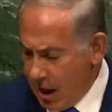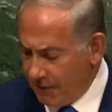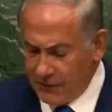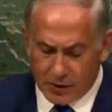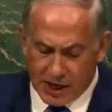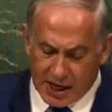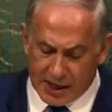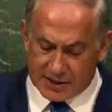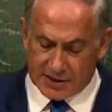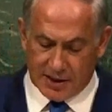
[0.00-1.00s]
a few
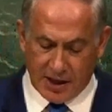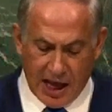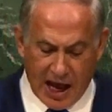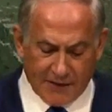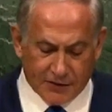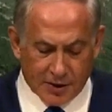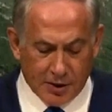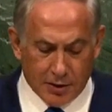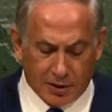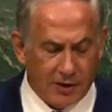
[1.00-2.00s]
days after the
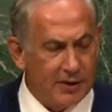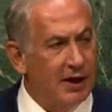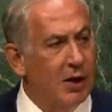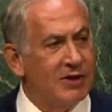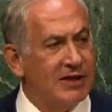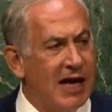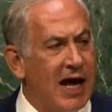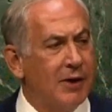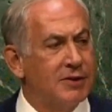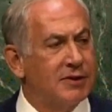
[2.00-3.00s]
nuclear deal was
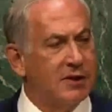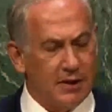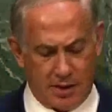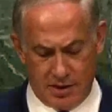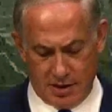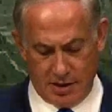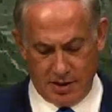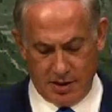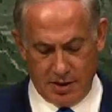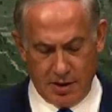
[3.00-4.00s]
announced,
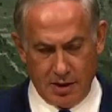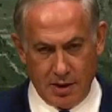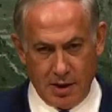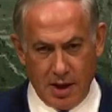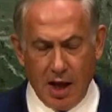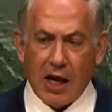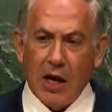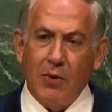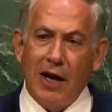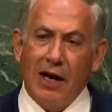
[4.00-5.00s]

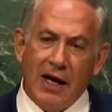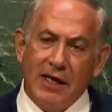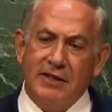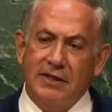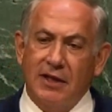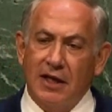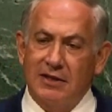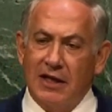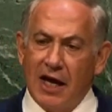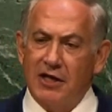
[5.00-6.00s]
he released
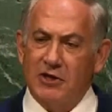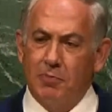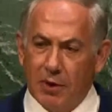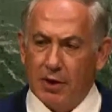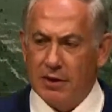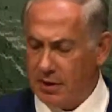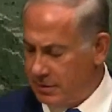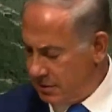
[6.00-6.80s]
his latest book.